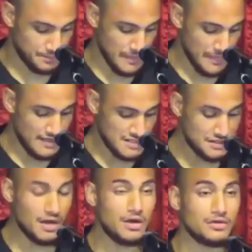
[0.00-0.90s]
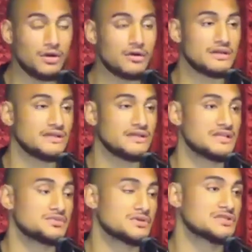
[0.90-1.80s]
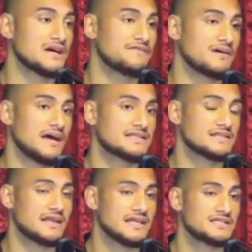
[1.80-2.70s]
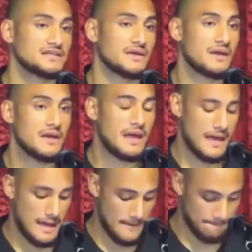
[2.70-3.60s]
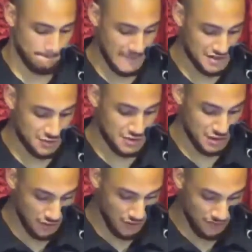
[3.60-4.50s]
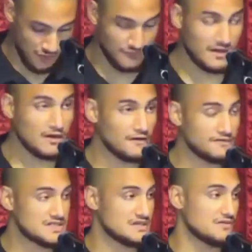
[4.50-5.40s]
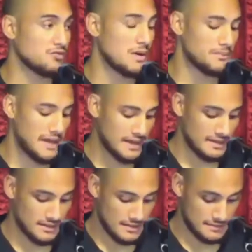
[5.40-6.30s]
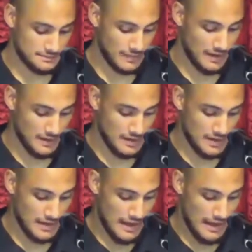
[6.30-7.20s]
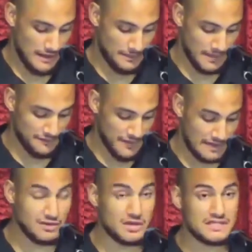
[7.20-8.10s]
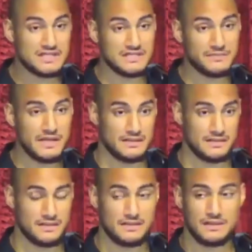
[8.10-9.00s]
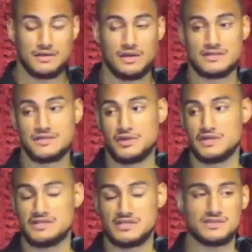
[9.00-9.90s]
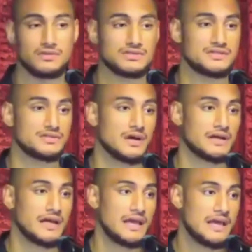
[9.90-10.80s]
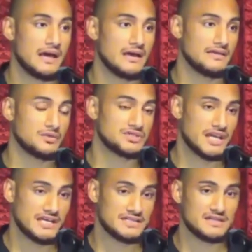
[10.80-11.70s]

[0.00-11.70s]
So not only did Israel suffer as a nation, as a result of the sin of one man. In fact, 36 men died, 36 soldiers died. They were chased